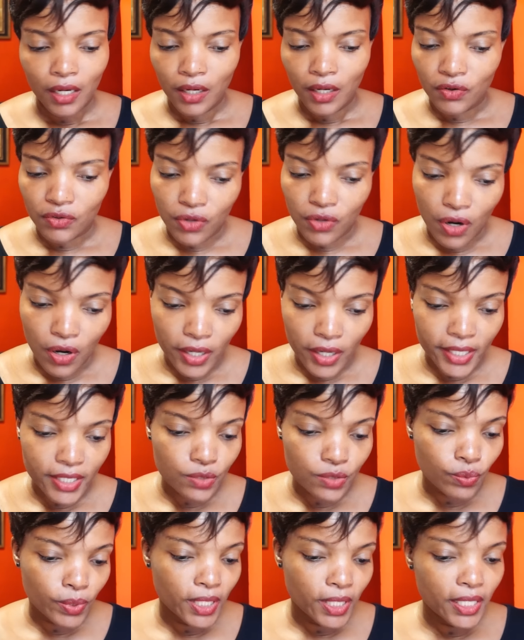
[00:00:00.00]
Ro
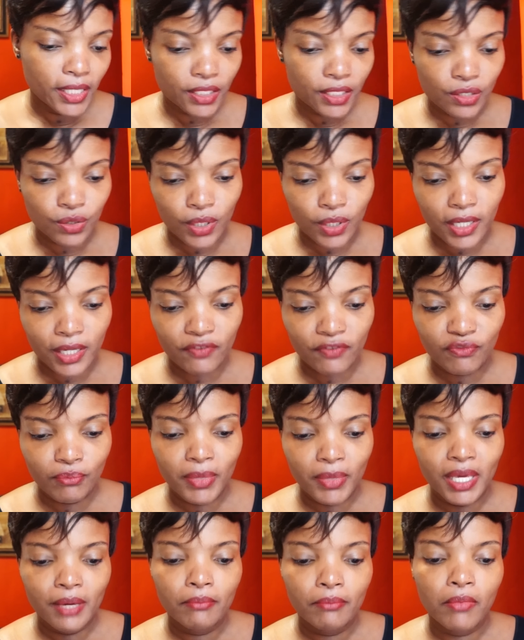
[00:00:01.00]
is willing to give
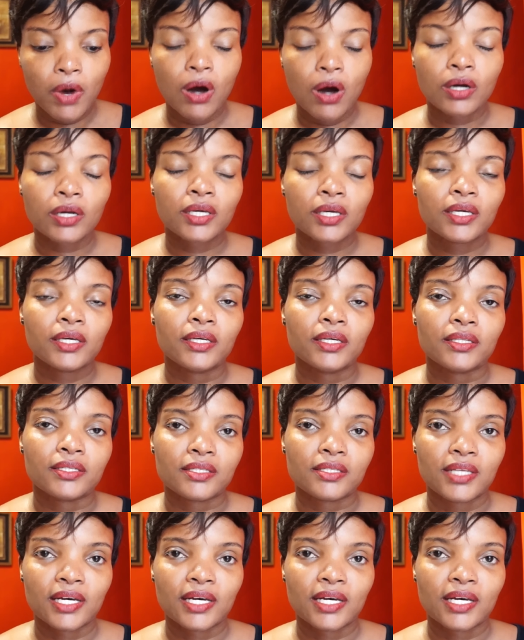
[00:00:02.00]
me more kids.